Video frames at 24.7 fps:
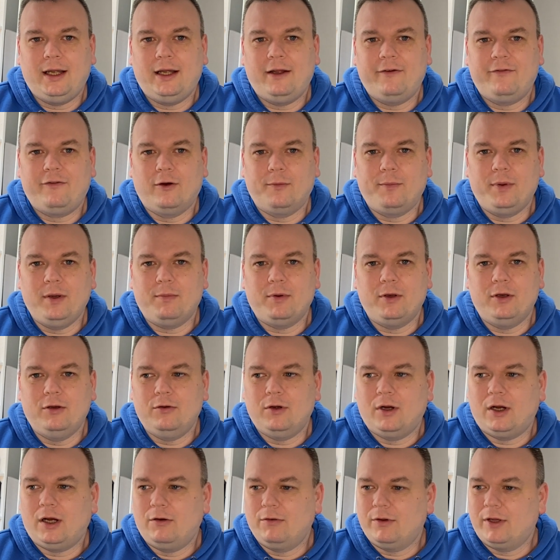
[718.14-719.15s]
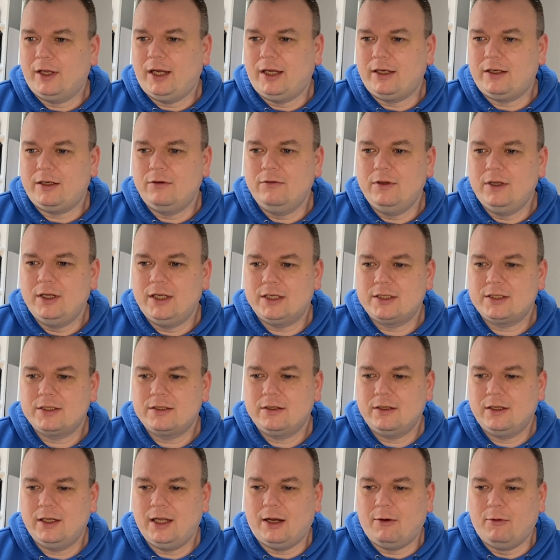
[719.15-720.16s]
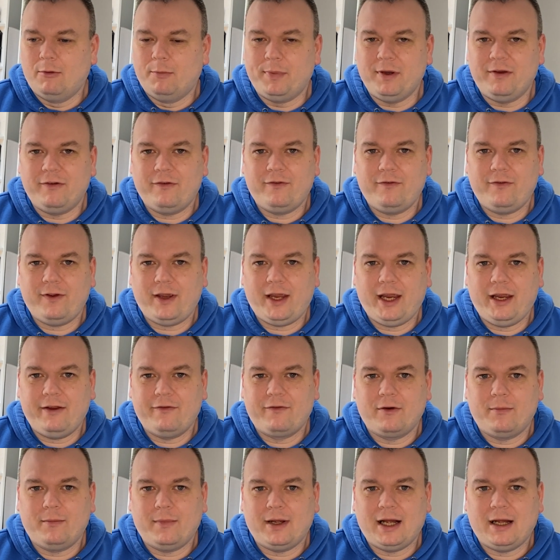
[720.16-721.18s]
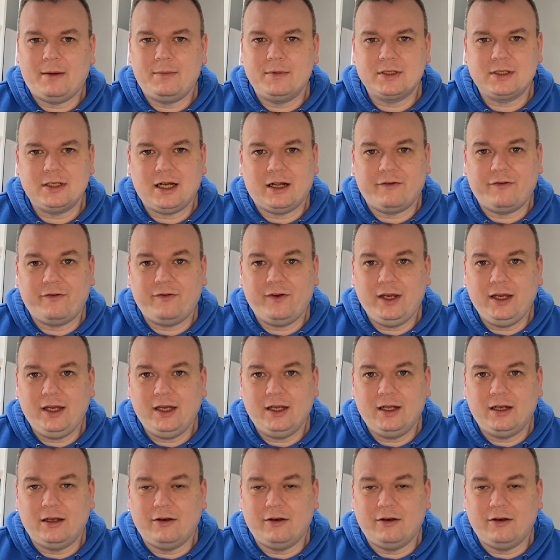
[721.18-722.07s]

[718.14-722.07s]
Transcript: For people who are out there doing this, that would be fair from Amazon, I feel,